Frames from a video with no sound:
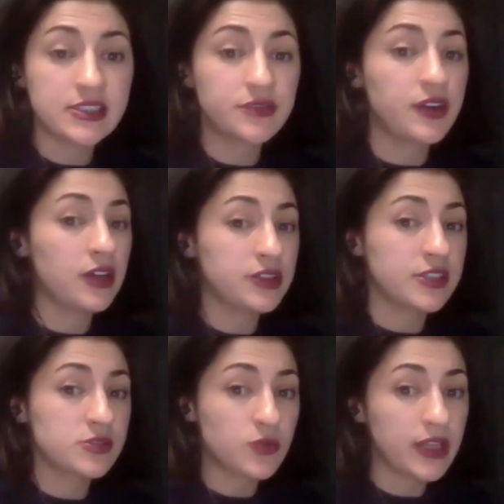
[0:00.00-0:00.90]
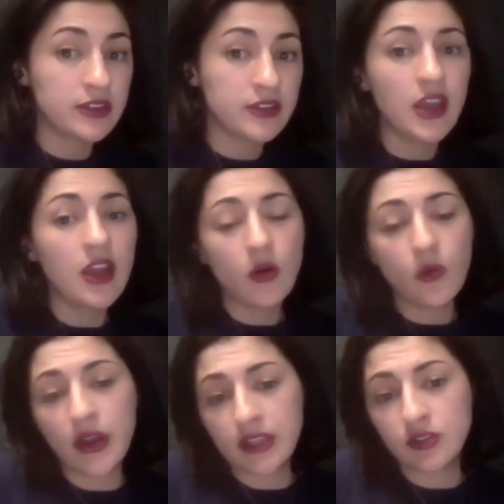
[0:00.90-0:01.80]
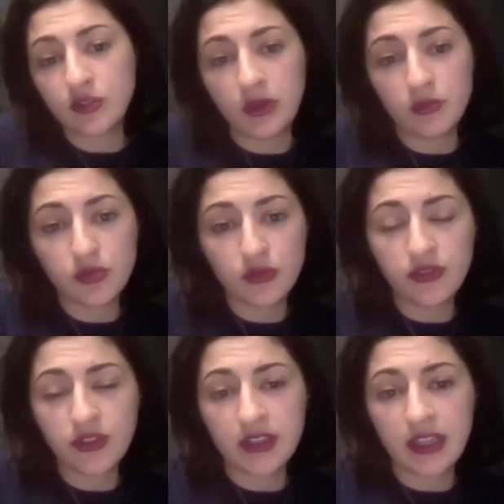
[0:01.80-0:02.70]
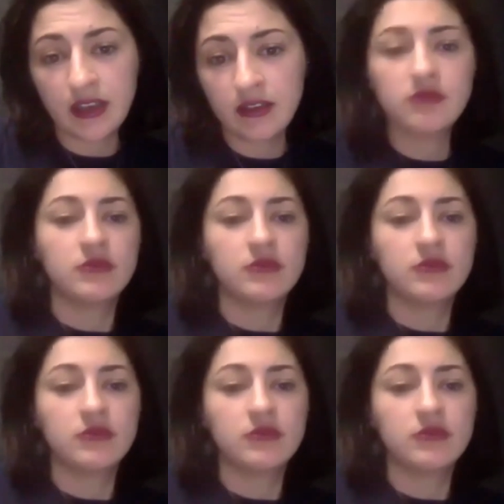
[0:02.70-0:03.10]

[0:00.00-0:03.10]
of how things went, where it could be improved, and then